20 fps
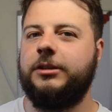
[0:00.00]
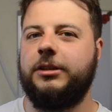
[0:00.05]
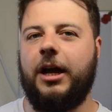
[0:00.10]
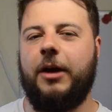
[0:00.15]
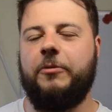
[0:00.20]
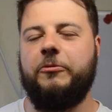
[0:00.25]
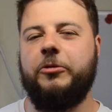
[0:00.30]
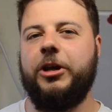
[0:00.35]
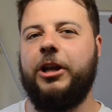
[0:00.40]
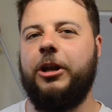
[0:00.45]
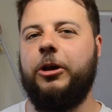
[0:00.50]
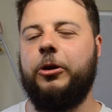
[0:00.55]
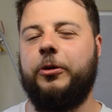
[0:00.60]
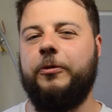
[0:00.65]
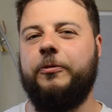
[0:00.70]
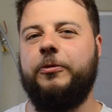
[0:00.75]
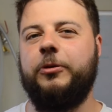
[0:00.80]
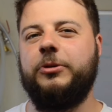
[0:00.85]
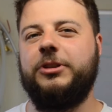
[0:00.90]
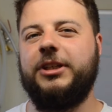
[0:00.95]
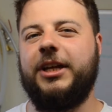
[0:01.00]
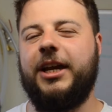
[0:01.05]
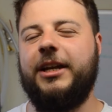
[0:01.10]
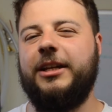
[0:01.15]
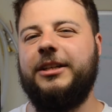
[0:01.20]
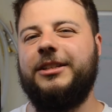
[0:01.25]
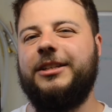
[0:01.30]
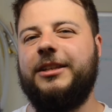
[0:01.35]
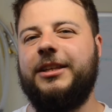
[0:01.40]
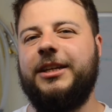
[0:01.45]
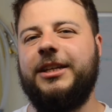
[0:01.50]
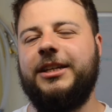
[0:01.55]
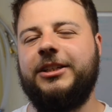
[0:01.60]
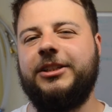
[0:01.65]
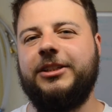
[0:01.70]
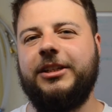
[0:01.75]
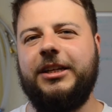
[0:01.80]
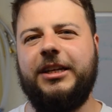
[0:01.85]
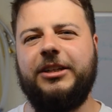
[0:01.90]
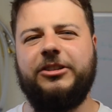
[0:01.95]
I'm really looking forward to getting into
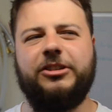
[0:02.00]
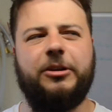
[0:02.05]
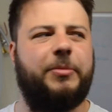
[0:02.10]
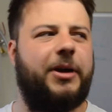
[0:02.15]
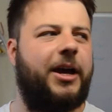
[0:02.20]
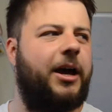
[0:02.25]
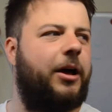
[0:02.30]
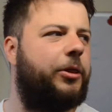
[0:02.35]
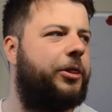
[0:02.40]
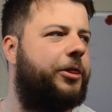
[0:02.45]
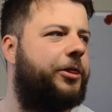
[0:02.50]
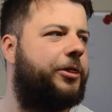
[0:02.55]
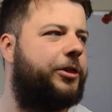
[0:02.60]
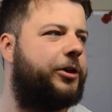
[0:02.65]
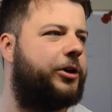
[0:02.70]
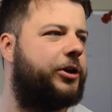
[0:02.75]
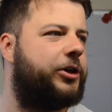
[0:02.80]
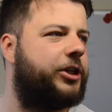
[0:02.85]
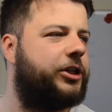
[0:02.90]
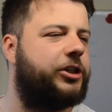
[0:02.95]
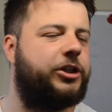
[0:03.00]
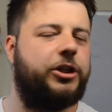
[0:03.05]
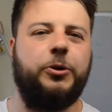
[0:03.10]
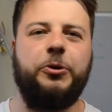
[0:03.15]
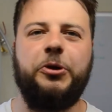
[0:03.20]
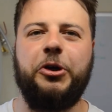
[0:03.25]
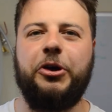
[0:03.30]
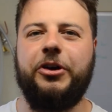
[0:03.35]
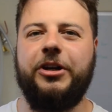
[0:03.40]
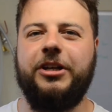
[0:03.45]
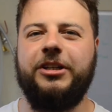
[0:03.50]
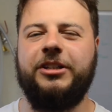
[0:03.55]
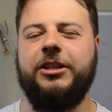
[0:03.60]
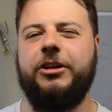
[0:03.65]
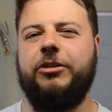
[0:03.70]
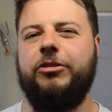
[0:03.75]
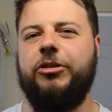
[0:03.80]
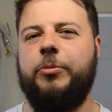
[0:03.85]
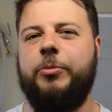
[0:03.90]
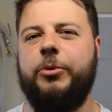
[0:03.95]
this. It's about 32 degrees
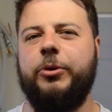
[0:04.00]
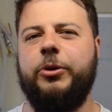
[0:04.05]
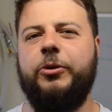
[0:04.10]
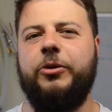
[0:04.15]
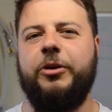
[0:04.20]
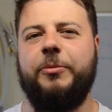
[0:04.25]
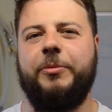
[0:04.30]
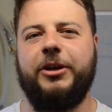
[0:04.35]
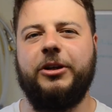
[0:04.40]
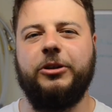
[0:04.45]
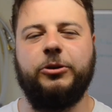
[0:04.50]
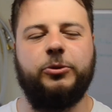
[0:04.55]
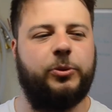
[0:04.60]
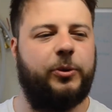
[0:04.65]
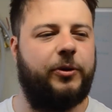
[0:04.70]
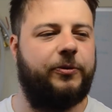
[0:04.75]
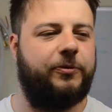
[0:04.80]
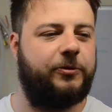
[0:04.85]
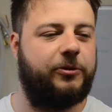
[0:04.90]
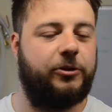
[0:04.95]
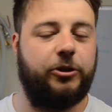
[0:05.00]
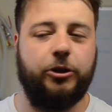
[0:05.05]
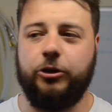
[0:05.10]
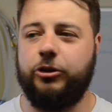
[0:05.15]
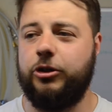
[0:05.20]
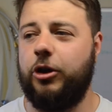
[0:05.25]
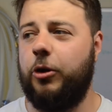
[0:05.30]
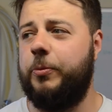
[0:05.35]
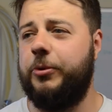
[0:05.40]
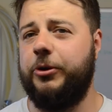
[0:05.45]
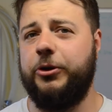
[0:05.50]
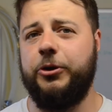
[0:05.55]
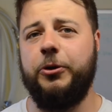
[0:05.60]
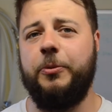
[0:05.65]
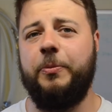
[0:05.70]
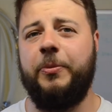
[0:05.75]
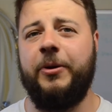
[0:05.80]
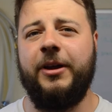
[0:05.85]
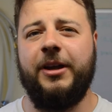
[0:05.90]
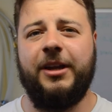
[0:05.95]
here in the brewery because we've just opened
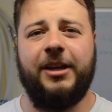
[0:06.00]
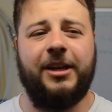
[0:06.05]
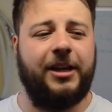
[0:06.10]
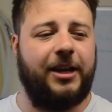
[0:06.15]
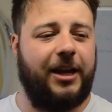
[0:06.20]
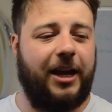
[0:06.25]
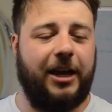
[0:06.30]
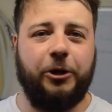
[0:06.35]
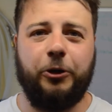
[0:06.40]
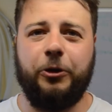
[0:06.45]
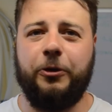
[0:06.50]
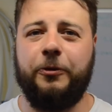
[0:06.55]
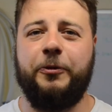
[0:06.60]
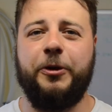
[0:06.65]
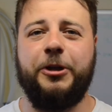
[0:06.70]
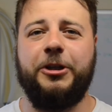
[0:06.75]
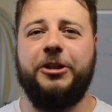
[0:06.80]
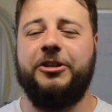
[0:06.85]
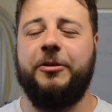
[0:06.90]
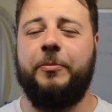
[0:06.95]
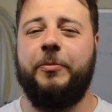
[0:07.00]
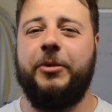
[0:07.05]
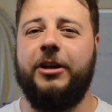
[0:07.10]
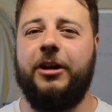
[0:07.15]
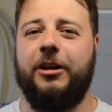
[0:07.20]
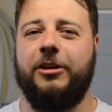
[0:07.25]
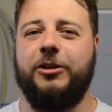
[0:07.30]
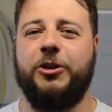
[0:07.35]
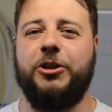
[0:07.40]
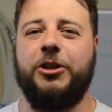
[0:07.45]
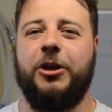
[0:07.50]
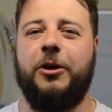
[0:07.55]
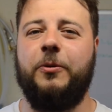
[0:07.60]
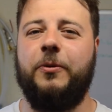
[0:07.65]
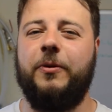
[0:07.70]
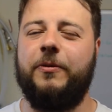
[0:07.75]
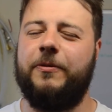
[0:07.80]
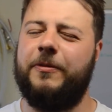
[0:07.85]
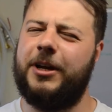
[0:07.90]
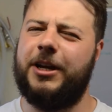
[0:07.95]
up and all the fridges have been on,
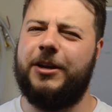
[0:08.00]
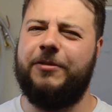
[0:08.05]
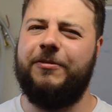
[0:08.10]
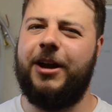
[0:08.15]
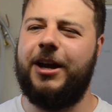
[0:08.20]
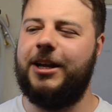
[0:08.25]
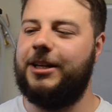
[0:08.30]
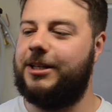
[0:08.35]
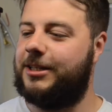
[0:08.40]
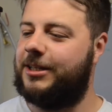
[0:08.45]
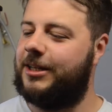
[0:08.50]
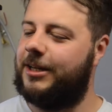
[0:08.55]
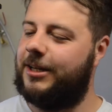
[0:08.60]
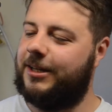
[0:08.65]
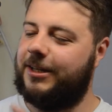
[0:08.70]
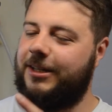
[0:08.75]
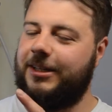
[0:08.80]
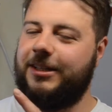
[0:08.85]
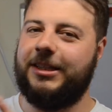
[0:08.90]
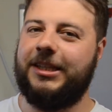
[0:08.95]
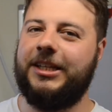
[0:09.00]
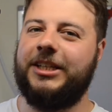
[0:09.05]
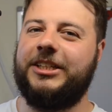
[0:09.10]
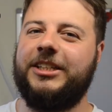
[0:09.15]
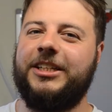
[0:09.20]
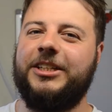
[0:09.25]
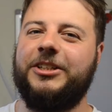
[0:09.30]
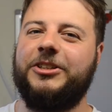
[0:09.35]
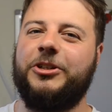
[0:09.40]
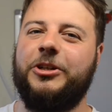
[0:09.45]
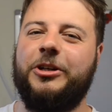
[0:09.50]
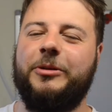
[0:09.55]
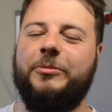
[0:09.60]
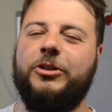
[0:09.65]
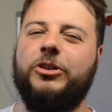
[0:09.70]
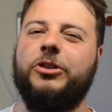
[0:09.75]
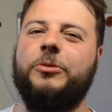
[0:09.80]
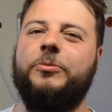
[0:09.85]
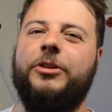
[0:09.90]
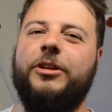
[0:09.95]
so friggin' right, this is going to be
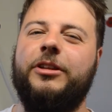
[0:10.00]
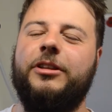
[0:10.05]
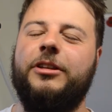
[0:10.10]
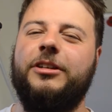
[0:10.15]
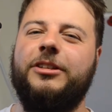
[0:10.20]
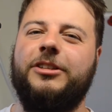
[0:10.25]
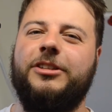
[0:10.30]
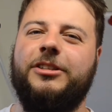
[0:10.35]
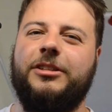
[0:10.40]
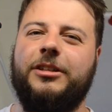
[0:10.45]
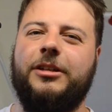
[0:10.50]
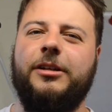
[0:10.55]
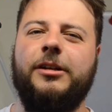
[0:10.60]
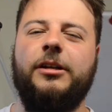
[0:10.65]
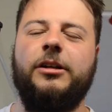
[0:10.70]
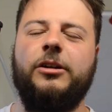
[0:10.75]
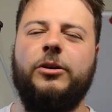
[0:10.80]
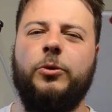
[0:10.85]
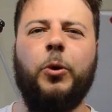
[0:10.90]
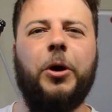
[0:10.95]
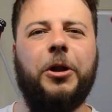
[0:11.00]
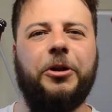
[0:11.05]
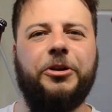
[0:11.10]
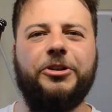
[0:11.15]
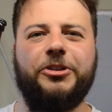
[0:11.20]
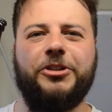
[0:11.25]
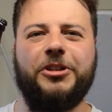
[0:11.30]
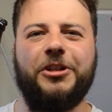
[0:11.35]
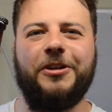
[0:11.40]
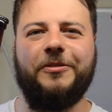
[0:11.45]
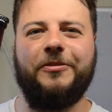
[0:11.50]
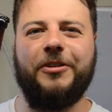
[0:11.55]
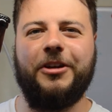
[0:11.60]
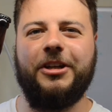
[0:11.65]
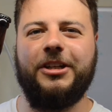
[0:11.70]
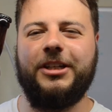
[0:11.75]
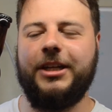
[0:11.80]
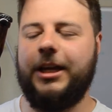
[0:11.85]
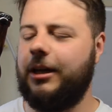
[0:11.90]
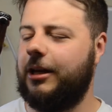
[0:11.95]
something that's well deserved on
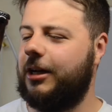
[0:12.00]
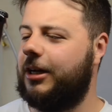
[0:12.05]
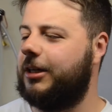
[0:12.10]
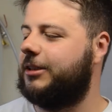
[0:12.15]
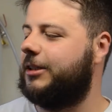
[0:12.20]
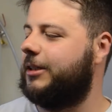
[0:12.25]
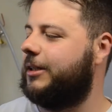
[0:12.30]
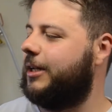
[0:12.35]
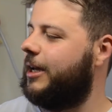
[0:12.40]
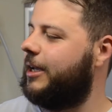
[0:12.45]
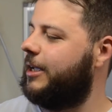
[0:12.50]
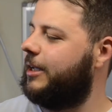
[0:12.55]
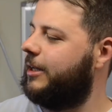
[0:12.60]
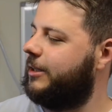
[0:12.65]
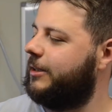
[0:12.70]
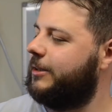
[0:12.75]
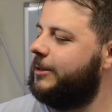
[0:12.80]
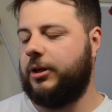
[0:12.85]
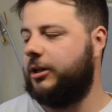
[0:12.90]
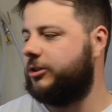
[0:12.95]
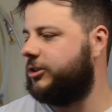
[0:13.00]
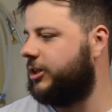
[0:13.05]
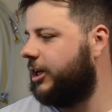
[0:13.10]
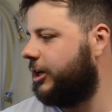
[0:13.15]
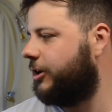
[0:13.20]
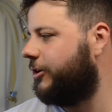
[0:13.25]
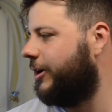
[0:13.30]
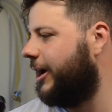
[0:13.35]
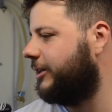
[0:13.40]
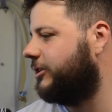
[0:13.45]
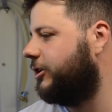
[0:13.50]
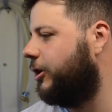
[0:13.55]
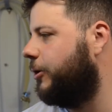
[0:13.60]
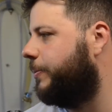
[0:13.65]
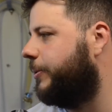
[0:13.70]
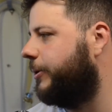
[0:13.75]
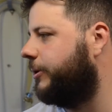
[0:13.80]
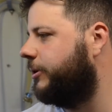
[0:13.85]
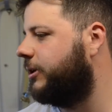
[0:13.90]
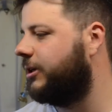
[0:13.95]
a day like today. Let's get her cracked
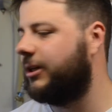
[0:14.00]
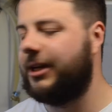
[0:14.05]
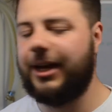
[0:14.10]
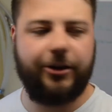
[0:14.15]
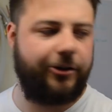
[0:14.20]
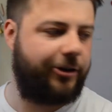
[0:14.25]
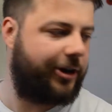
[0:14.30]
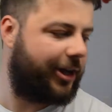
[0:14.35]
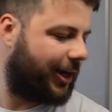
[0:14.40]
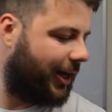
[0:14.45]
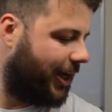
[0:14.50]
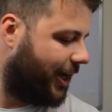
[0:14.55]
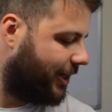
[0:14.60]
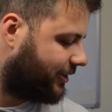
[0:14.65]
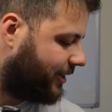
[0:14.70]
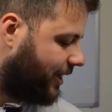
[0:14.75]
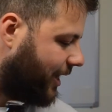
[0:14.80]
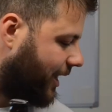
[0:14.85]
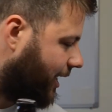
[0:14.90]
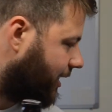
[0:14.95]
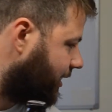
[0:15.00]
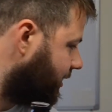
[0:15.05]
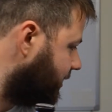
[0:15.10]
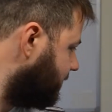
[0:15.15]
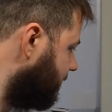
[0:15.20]
open, get her in a glass, and